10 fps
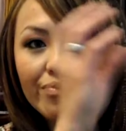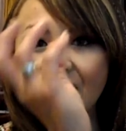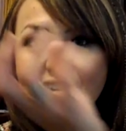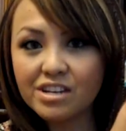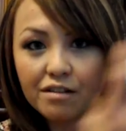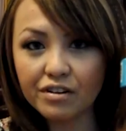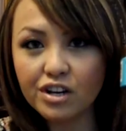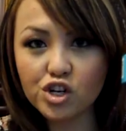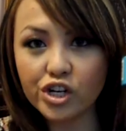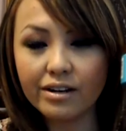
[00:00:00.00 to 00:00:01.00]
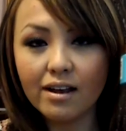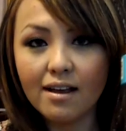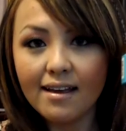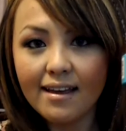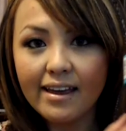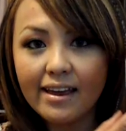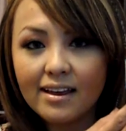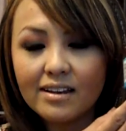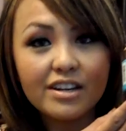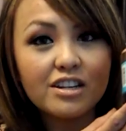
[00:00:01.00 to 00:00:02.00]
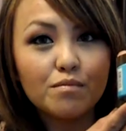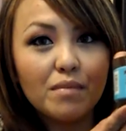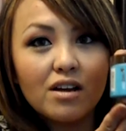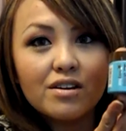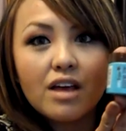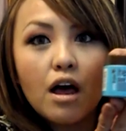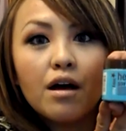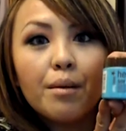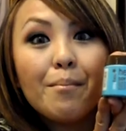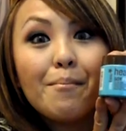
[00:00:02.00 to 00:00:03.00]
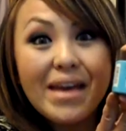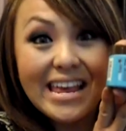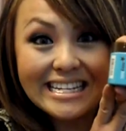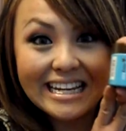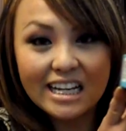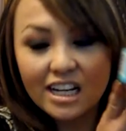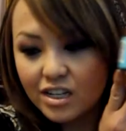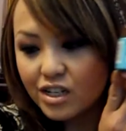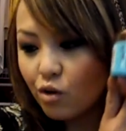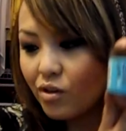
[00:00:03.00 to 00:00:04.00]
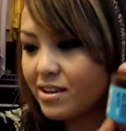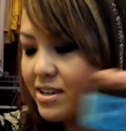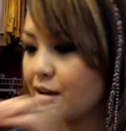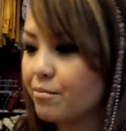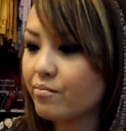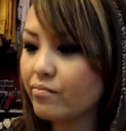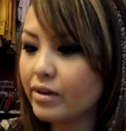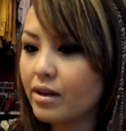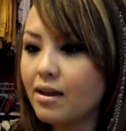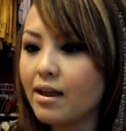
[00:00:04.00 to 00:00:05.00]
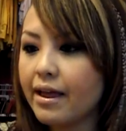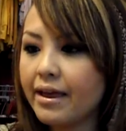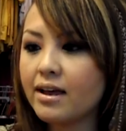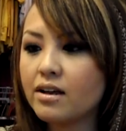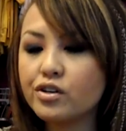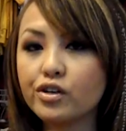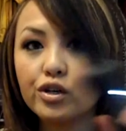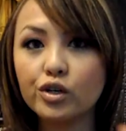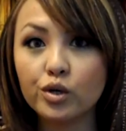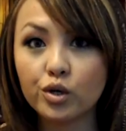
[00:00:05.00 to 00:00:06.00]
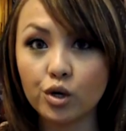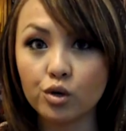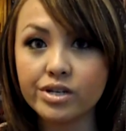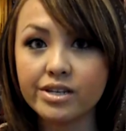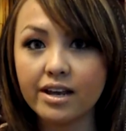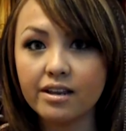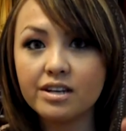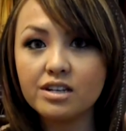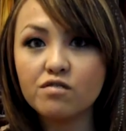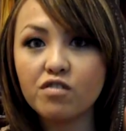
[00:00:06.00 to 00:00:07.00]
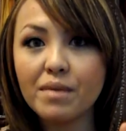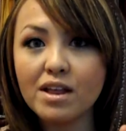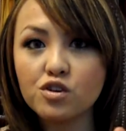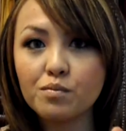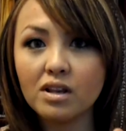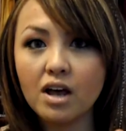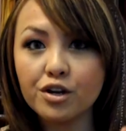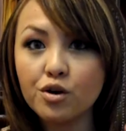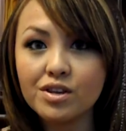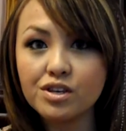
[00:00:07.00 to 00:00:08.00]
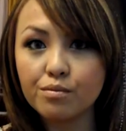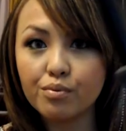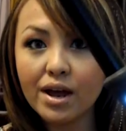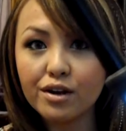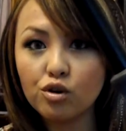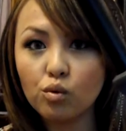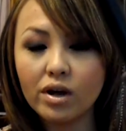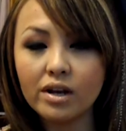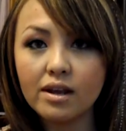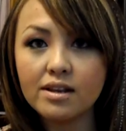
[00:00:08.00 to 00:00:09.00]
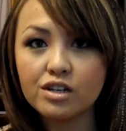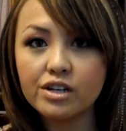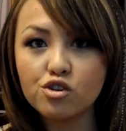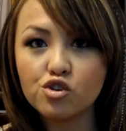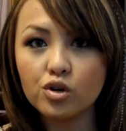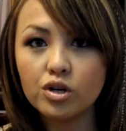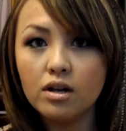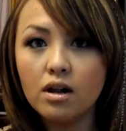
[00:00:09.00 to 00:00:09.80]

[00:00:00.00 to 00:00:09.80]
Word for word: is definition and it smells amazing. So that's it. And your curl stick. This is from Enzo Milano. It's the brand new one. It's digital.